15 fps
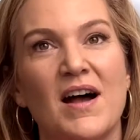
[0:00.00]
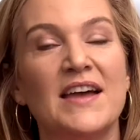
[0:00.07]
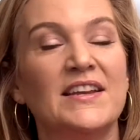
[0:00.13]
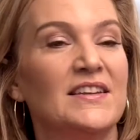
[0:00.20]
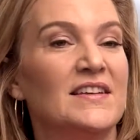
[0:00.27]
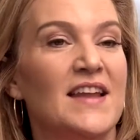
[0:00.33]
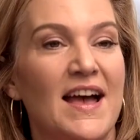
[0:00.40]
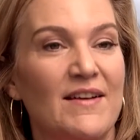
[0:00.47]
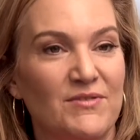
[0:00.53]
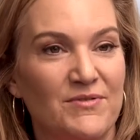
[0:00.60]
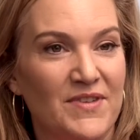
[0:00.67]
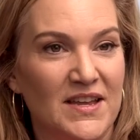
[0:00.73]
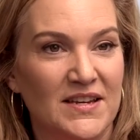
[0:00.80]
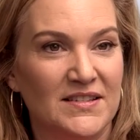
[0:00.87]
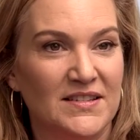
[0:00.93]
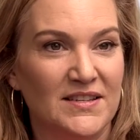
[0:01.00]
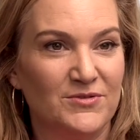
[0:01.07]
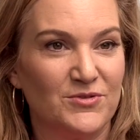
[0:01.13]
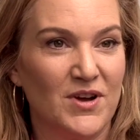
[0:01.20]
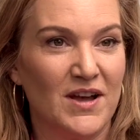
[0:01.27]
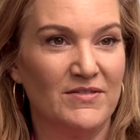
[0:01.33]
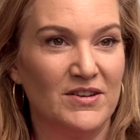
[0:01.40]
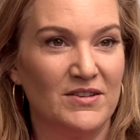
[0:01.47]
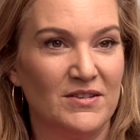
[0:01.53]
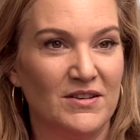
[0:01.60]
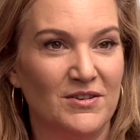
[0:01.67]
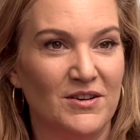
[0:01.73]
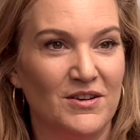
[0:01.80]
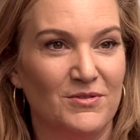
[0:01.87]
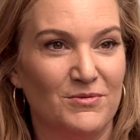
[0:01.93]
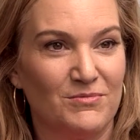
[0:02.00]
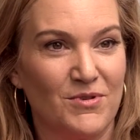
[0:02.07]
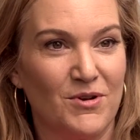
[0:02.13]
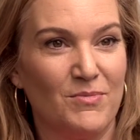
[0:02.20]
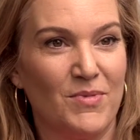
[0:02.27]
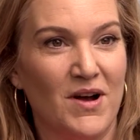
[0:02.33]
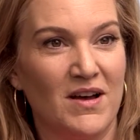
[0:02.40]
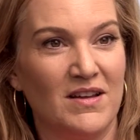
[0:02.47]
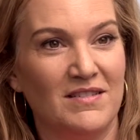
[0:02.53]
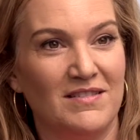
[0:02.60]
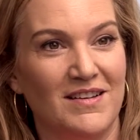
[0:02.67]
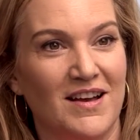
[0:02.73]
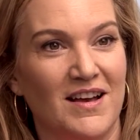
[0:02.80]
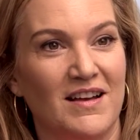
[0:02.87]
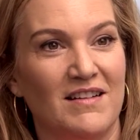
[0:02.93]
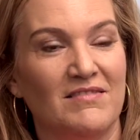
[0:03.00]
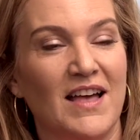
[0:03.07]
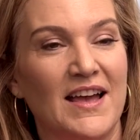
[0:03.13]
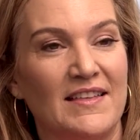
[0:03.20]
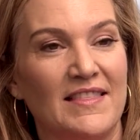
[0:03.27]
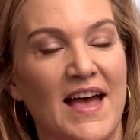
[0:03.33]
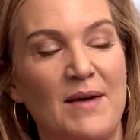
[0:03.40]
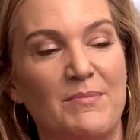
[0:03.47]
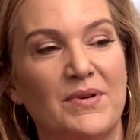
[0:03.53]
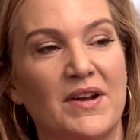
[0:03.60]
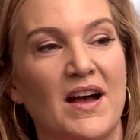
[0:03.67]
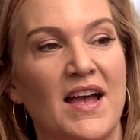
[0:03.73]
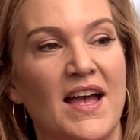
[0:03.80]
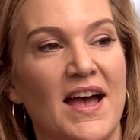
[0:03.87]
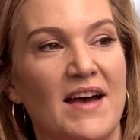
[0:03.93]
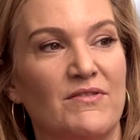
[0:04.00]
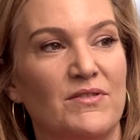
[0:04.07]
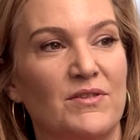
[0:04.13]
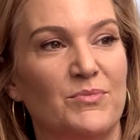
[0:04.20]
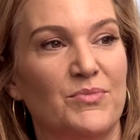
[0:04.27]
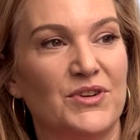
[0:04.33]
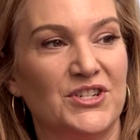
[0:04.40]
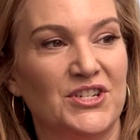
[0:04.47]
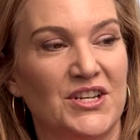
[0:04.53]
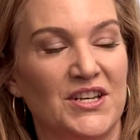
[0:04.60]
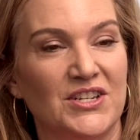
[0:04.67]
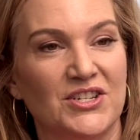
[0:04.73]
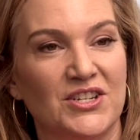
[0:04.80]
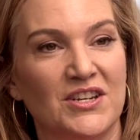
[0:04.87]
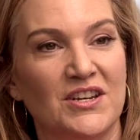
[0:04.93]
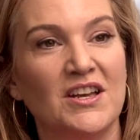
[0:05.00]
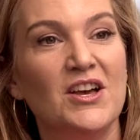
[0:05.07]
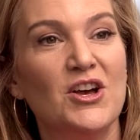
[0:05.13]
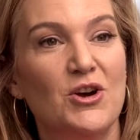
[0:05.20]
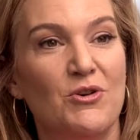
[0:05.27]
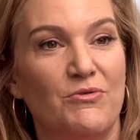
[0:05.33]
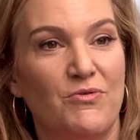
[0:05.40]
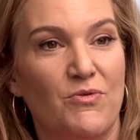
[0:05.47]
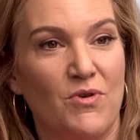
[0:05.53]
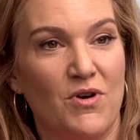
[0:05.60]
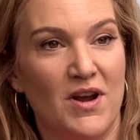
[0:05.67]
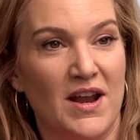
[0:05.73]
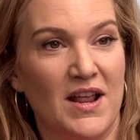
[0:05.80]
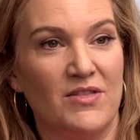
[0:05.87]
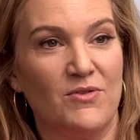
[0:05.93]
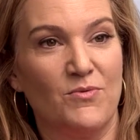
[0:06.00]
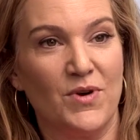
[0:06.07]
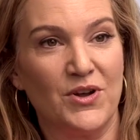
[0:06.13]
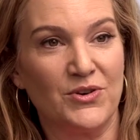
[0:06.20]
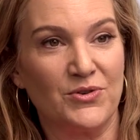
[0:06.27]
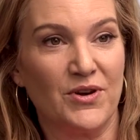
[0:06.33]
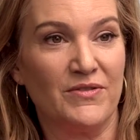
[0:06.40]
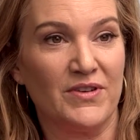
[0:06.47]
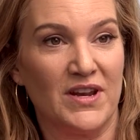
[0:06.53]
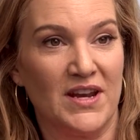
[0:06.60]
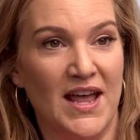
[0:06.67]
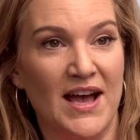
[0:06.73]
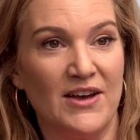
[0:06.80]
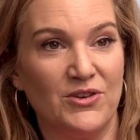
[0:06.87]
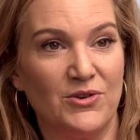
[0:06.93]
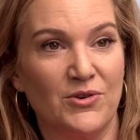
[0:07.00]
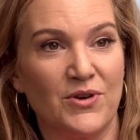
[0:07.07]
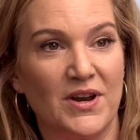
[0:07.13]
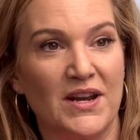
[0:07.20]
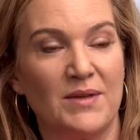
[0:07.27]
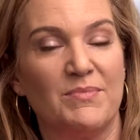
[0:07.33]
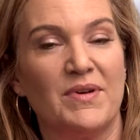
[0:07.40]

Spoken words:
I didn't have the fantasy of driving a robot like that, but I have an appreciation for it and the wonder of it and how you create